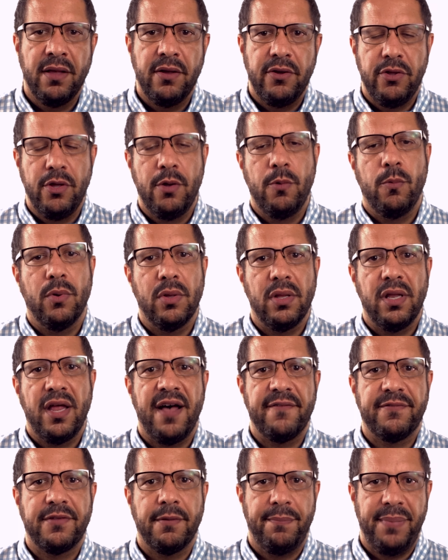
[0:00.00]
You will
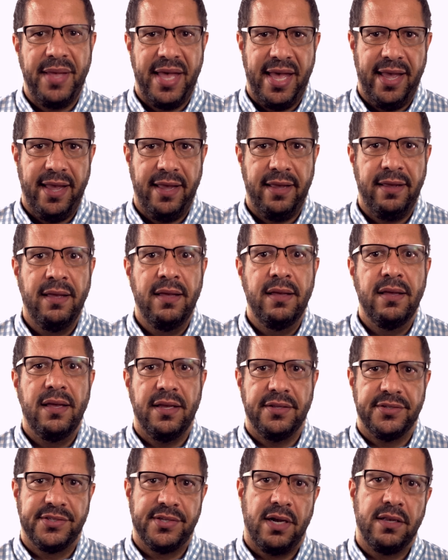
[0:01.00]
have to pay
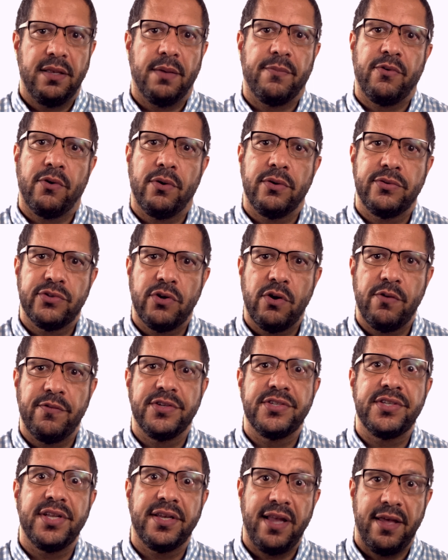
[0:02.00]
and sign up for a
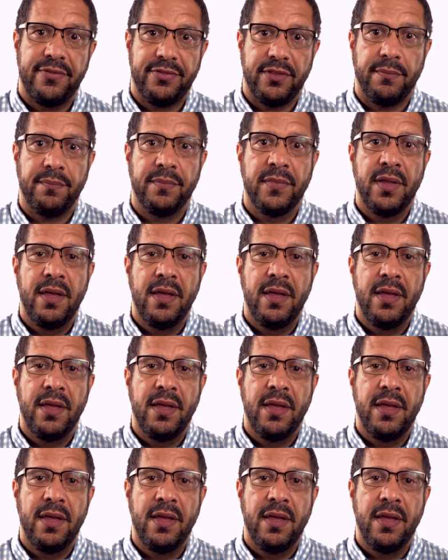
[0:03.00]
service to get them.